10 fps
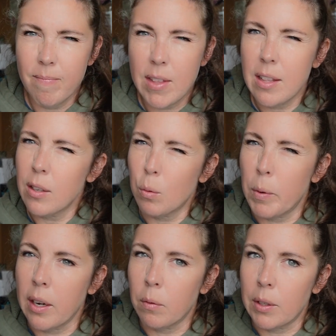it looks
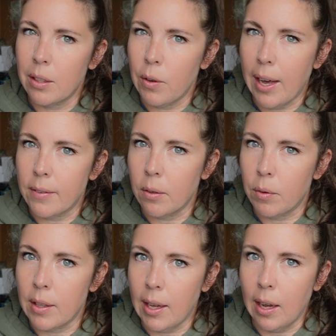weird when you have
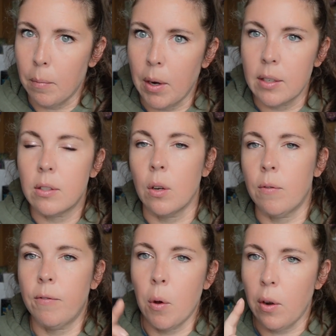someone with a camera, so
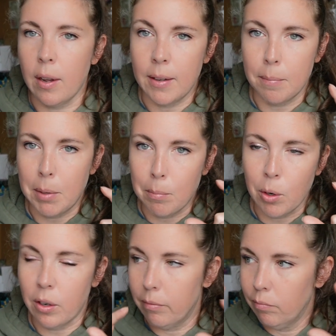phone I could be
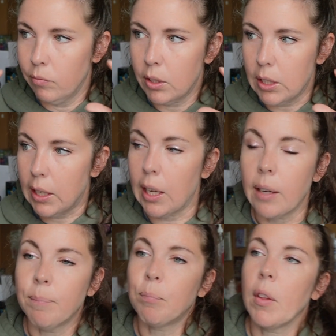more
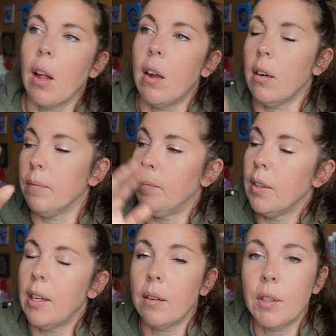sneaky.
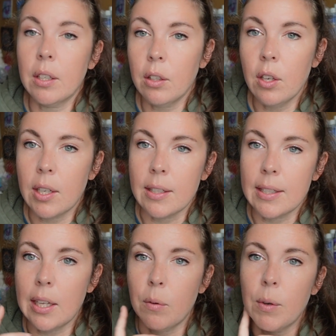And I'm gonna look and
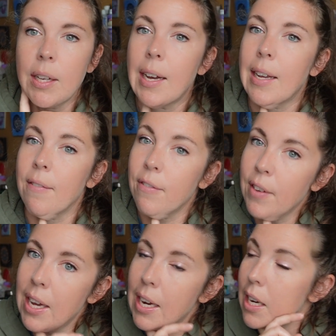see what I can
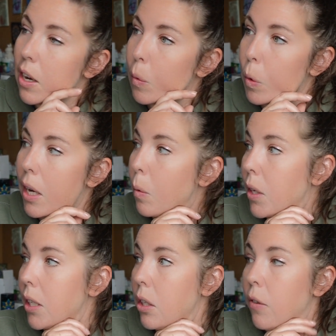find on what I
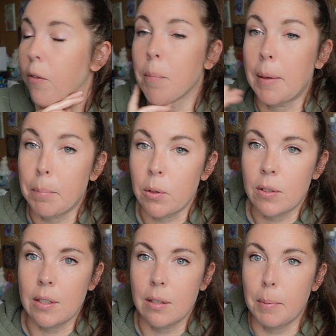want to do for my booth
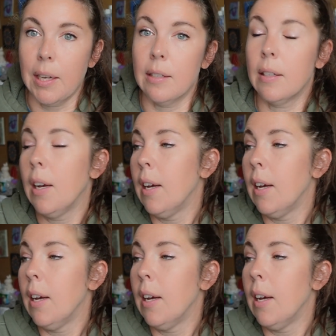displays.